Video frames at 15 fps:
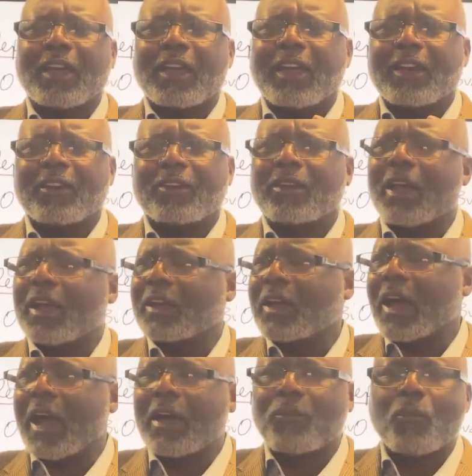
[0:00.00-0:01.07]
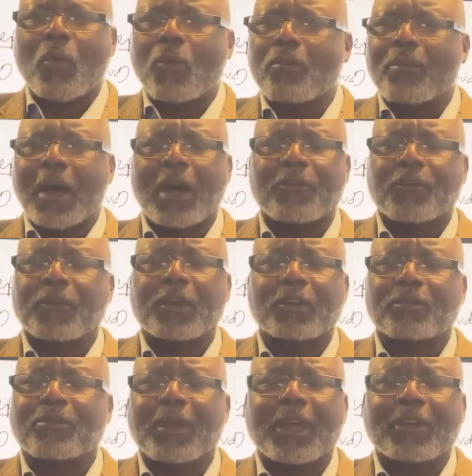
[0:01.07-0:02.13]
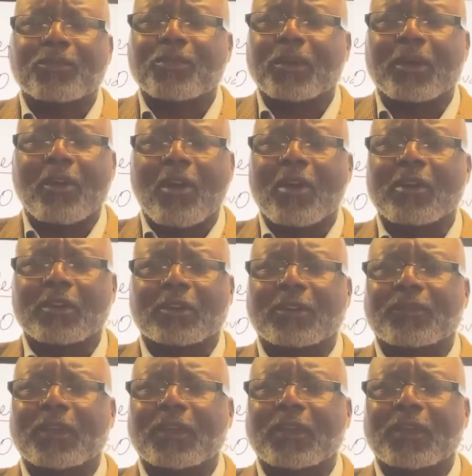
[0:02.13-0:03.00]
and they're like, I won't buy from this place regardless if they